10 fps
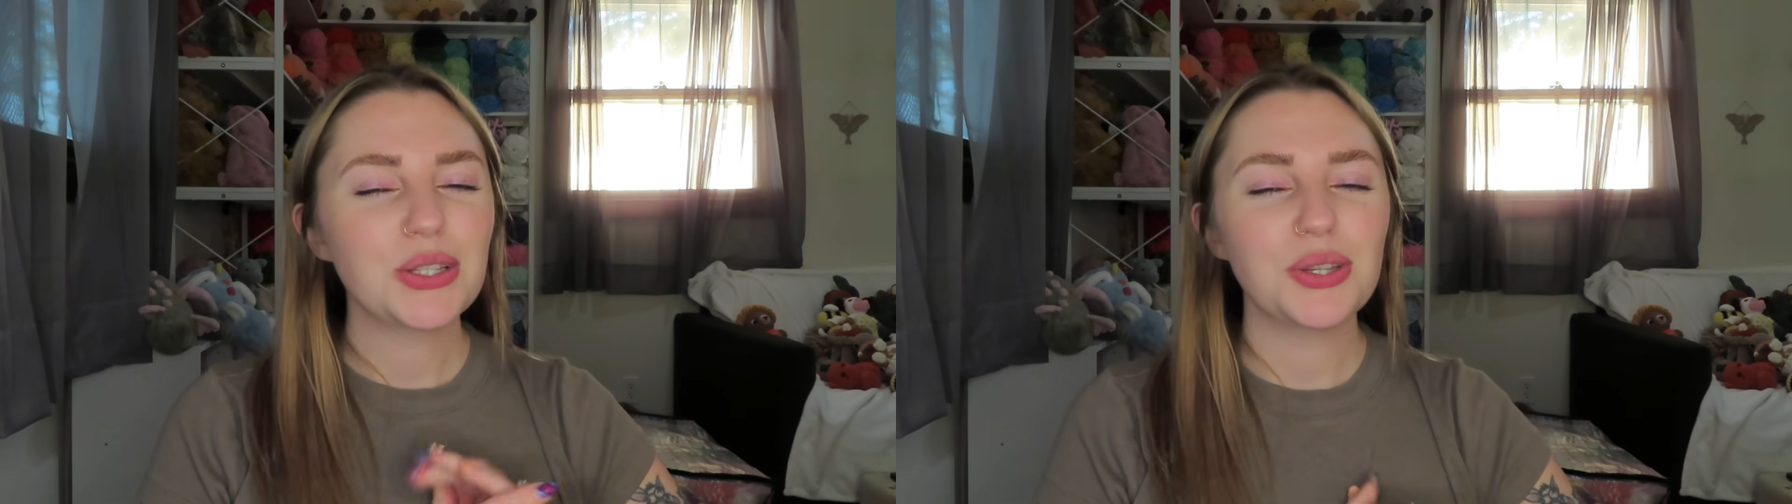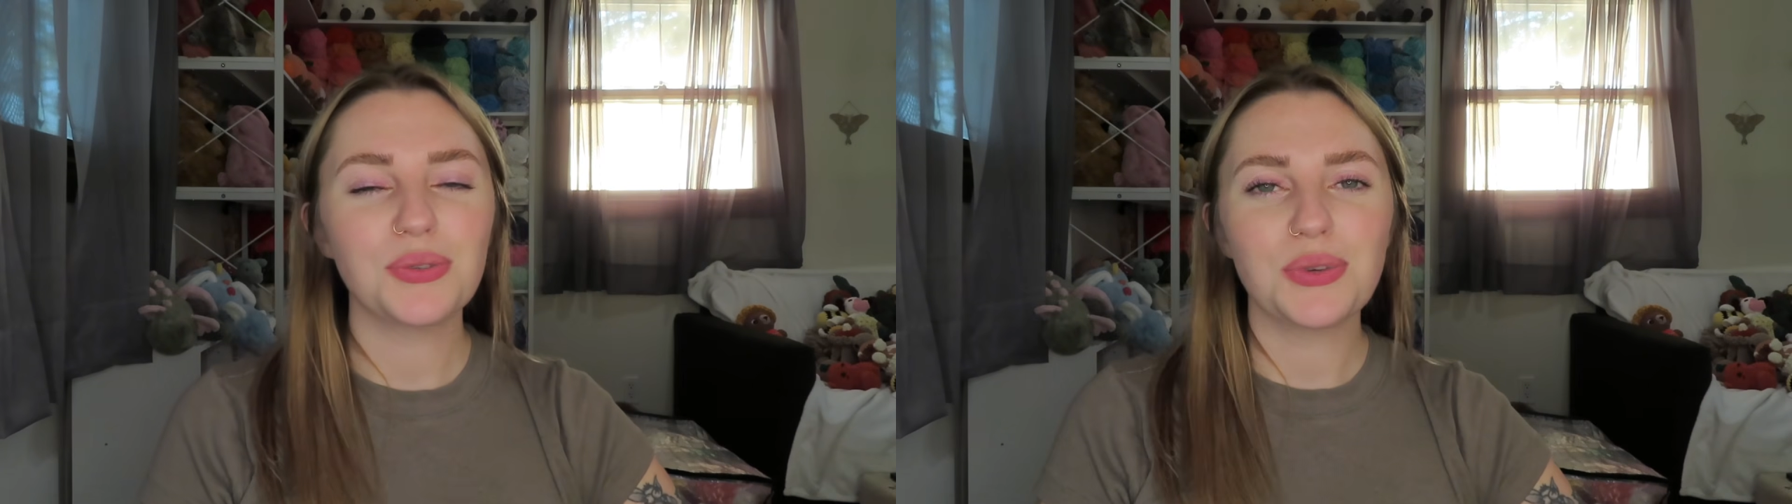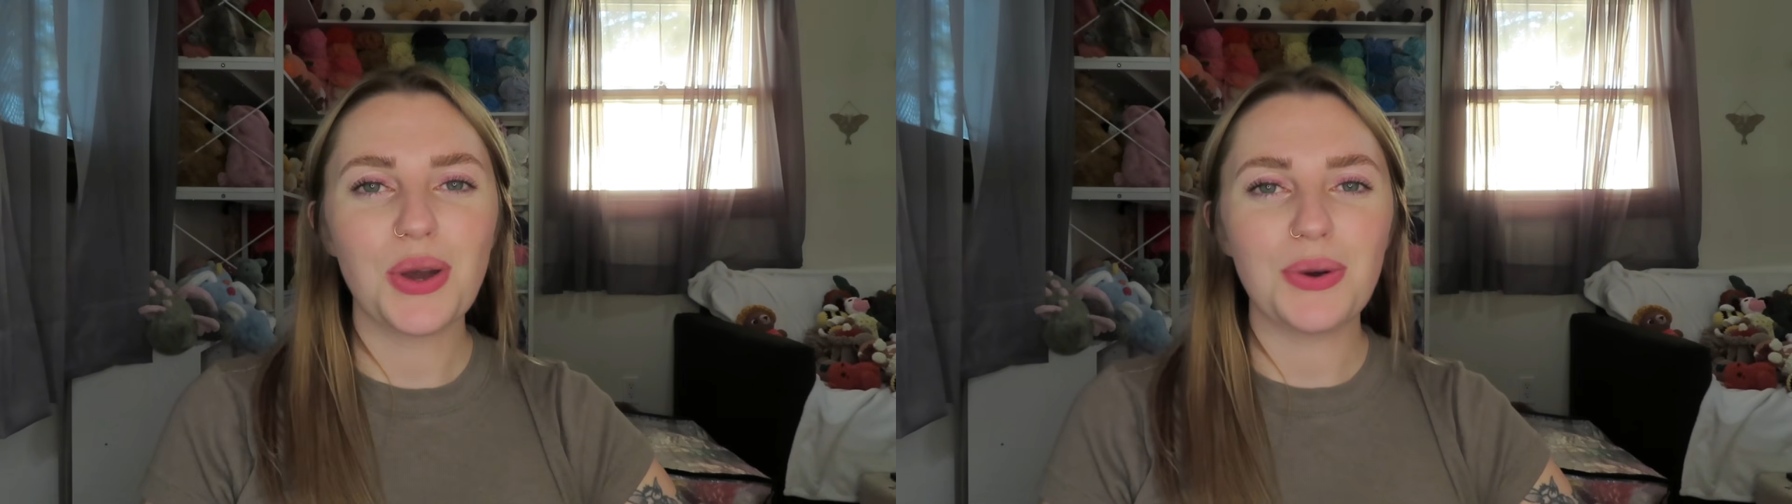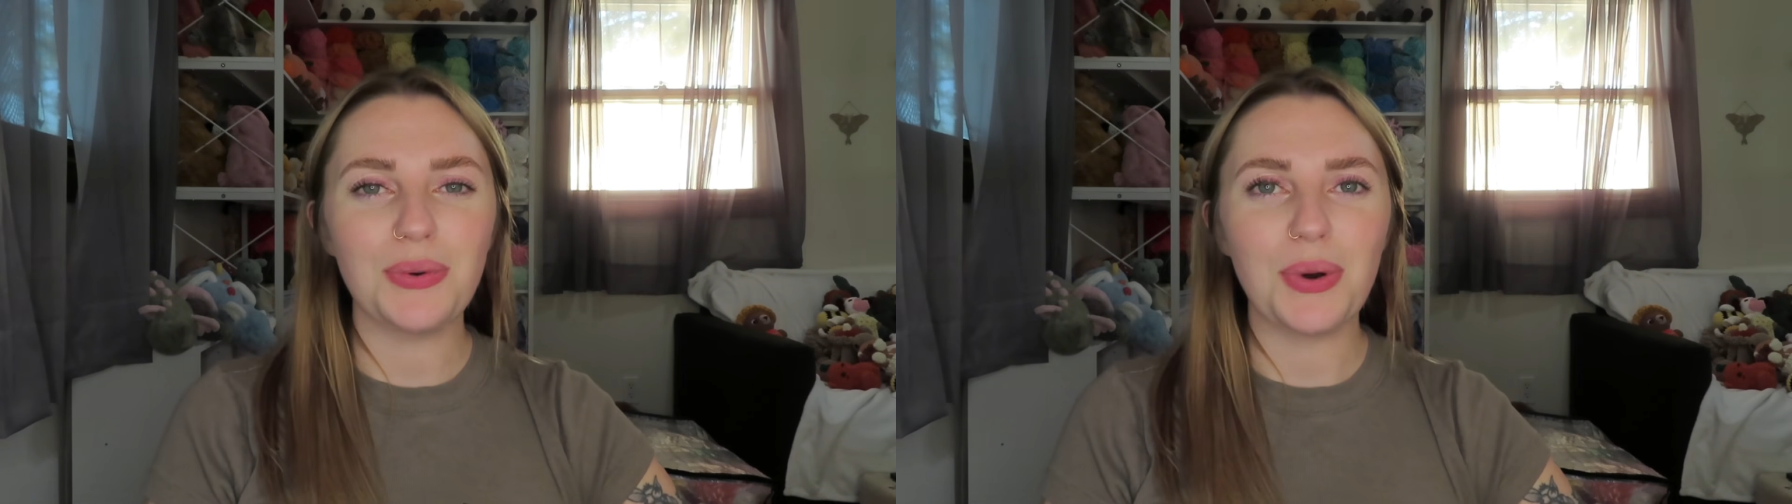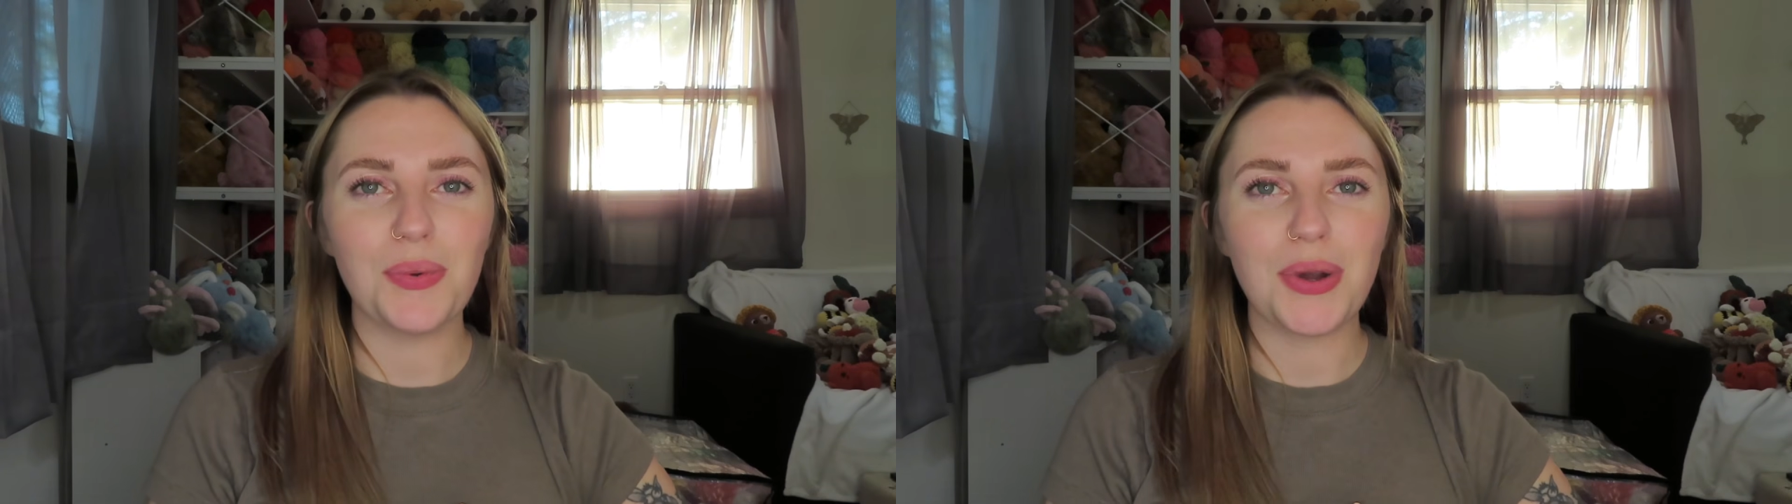to
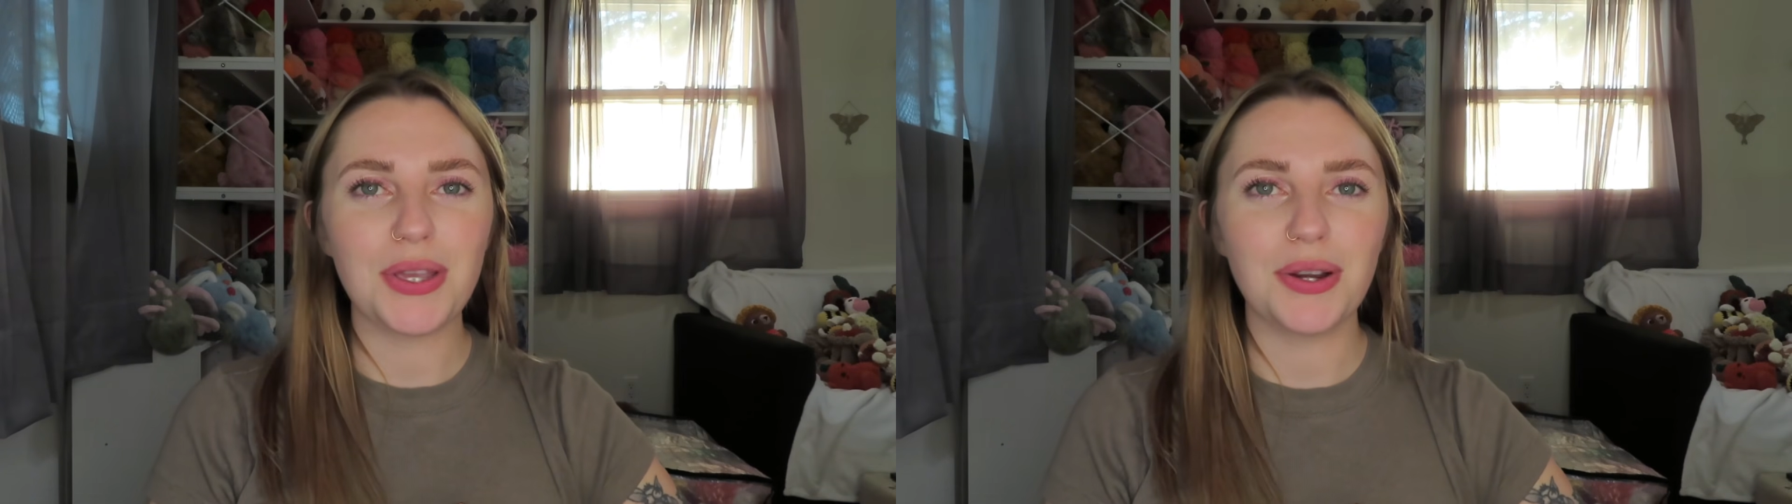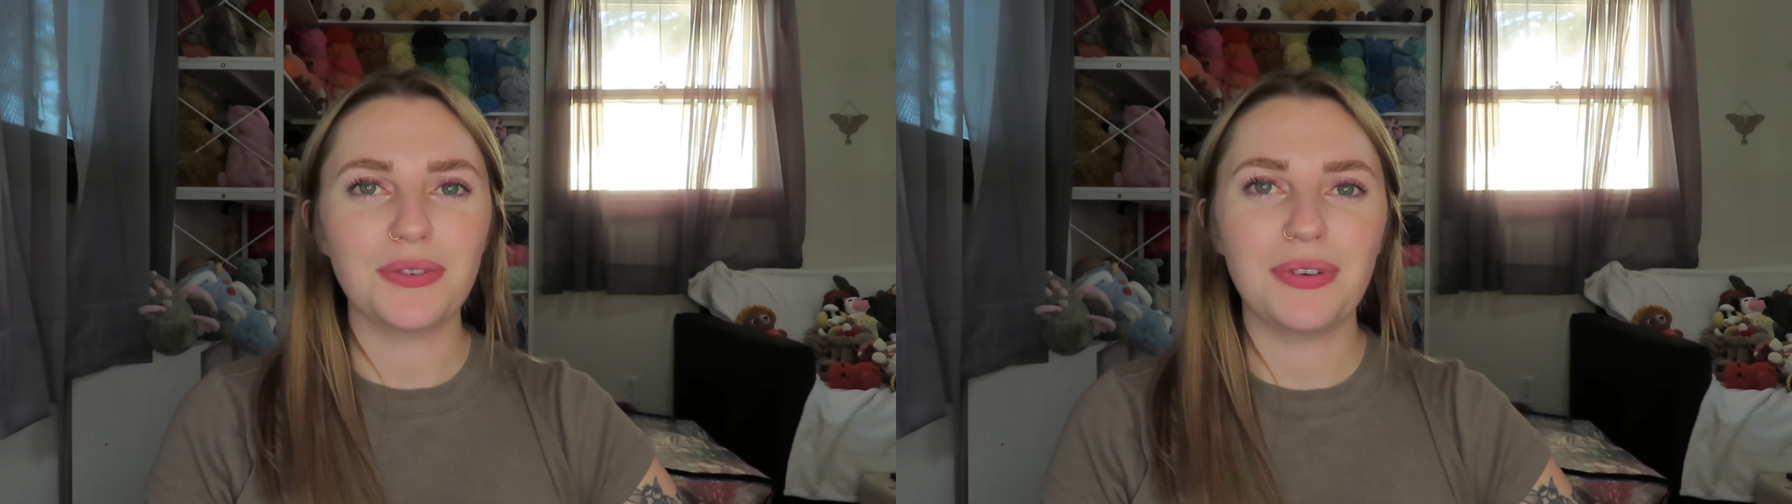know what your